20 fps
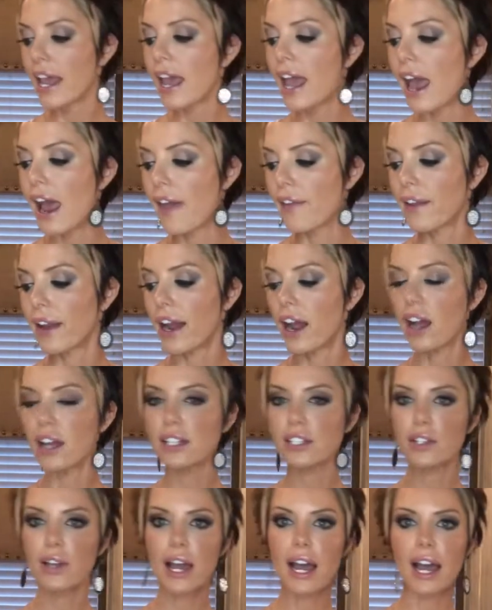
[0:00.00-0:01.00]
And then I also
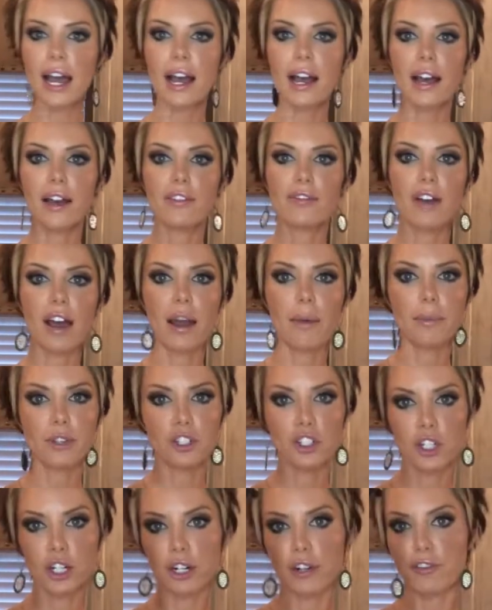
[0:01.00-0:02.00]
have the
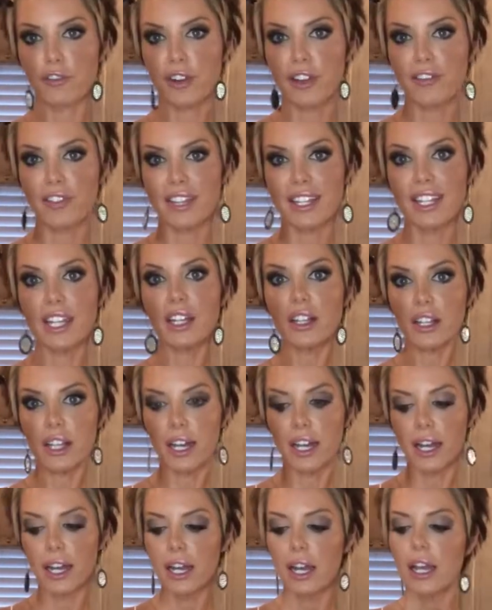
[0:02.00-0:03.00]
sugar-free vanilla.
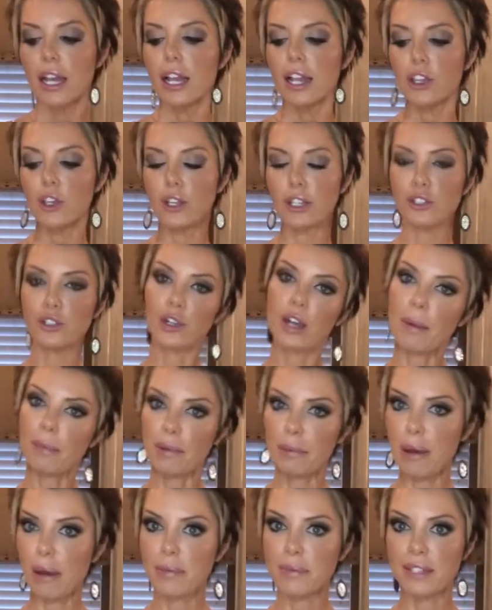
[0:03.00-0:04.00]
You could do a couple of
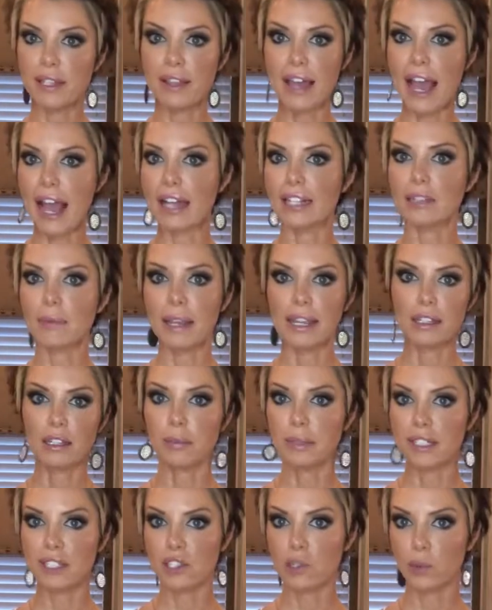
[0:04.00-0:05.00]
pumps of that to make it a little bit
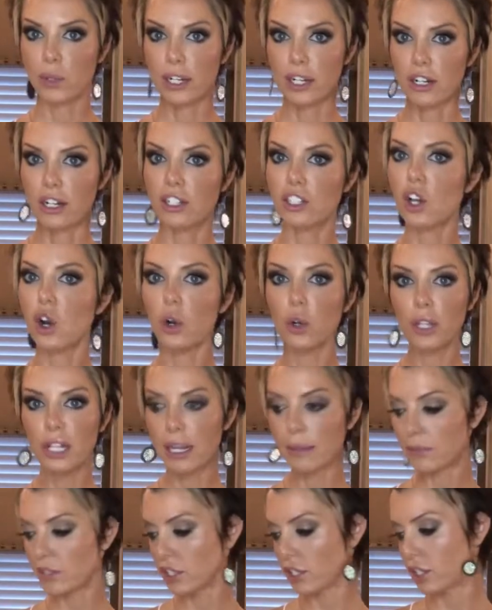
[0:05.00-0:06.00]
sweeter. Totally up
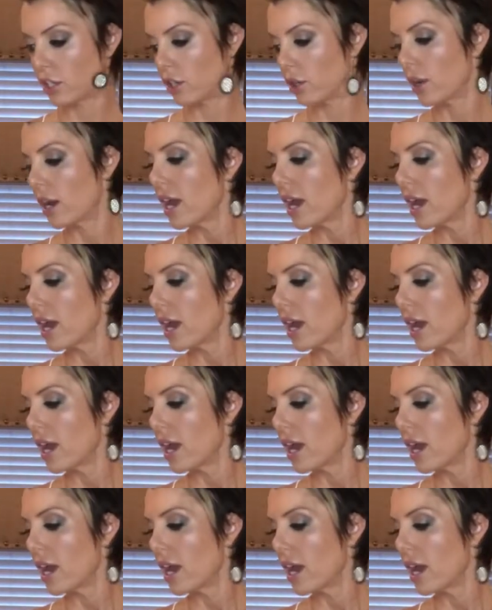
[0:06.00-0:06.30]
to you.